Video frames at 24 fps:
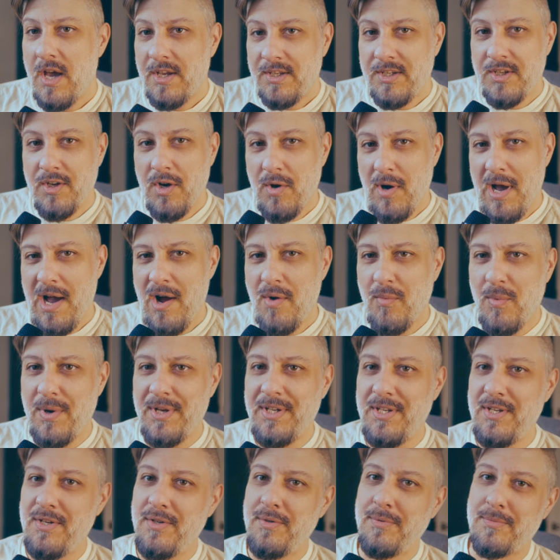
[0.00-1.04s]
You know how when
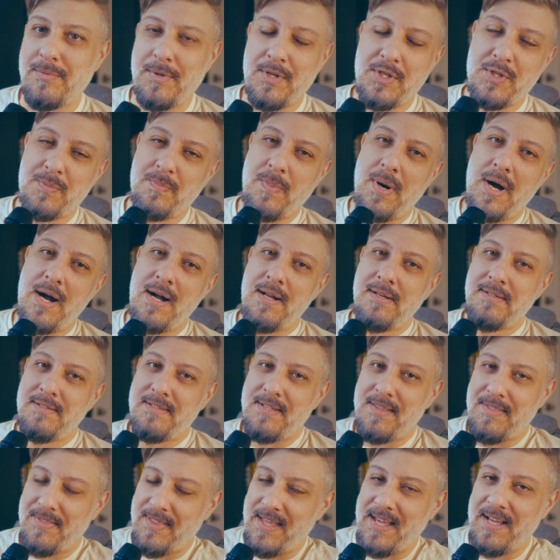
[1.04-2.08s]
you respond
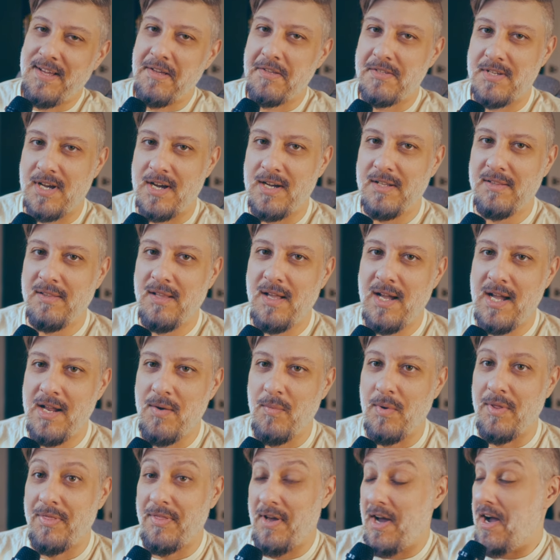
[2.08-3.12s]
to things online
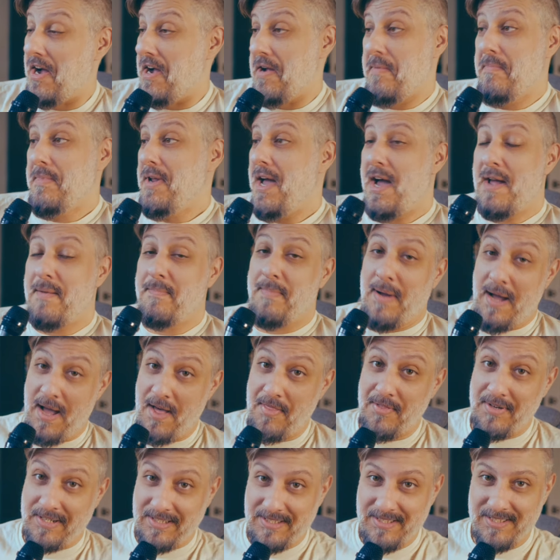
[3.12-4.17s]
with, I'm not
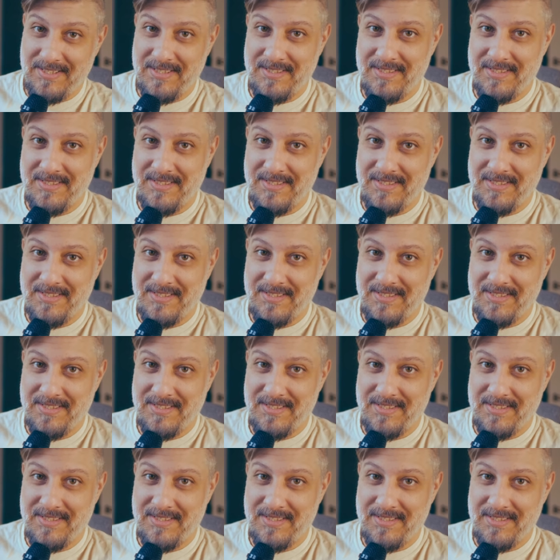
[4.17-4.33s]
bothered.